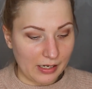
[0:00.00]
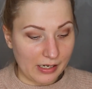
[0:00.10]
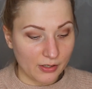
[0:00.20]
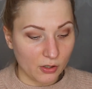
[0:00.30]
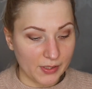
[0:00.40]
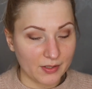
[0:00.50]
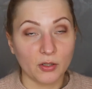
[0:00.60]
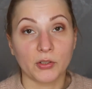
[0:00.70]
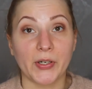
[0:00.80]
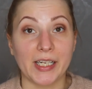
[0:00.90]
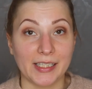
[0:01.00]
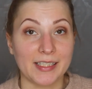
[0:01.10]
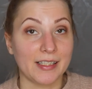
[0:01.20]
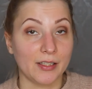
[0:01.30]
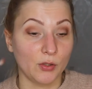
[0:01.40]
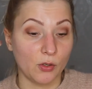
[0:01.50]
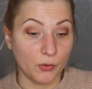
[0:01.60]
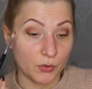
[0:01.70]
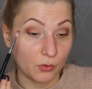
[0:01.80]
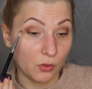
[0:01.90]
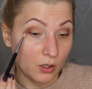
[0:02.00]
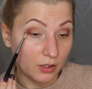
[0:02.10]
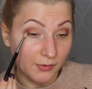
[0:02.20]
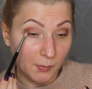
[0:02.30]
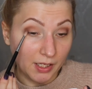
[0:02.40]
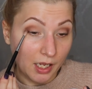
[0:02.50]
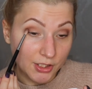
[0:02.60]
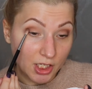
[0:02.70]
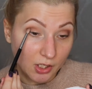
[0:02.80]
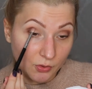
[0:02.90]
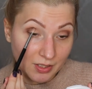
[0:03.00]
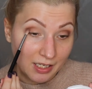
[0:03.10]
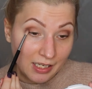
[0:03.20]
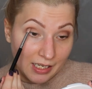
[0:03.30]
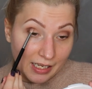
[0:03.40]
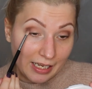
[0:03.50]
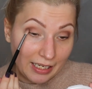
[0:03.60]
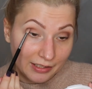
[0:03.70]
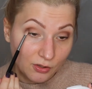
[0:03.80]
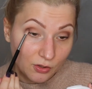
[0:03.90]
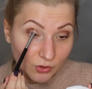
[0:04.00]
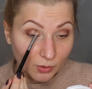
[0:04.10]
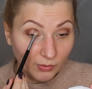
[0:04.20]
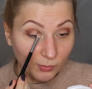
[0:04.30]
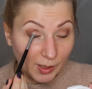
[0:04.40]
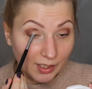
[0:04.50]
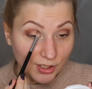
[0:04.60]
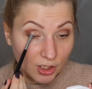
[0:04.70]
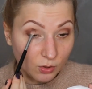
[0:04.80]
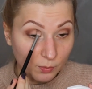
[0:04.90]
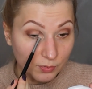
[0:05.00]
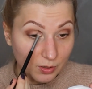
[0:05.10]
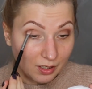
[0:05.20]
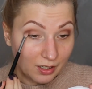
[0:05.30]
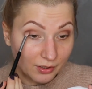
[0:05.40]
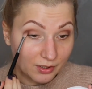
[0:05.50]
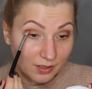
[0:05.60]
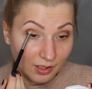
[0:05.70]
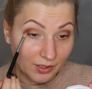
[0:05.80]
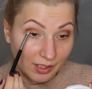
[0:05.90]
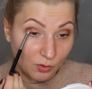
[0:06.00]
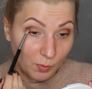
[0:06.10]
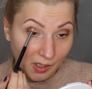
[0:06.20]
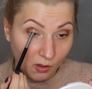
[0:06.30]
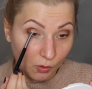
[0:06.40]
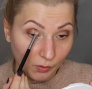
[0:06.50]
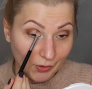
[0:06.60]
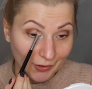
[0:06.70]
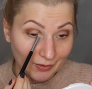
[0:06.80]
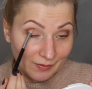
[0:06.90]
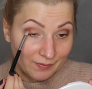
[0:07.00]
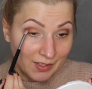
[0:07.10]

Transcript: I know it's not realistic to go through all of my eyeshadows, and you know, some of my eyeshadows are starting to be older.